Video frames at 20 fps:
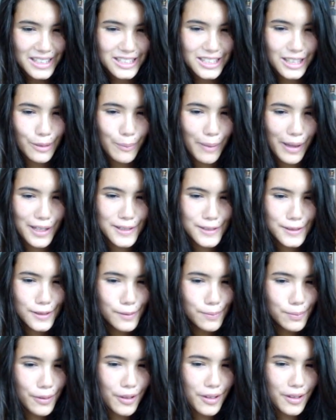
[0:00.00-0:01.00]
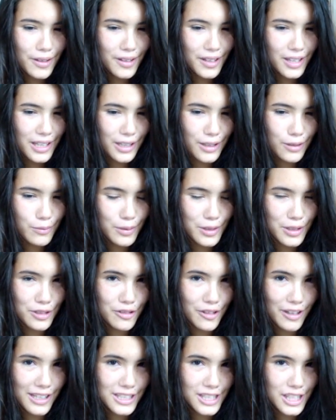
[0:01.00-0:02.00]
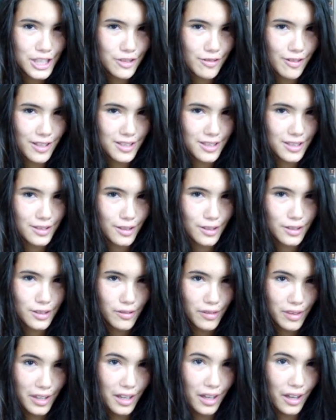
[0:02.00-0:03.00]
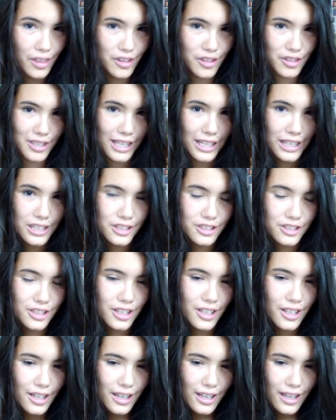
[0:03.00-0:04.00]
So my superhuman crazy tricks is also the other challenge.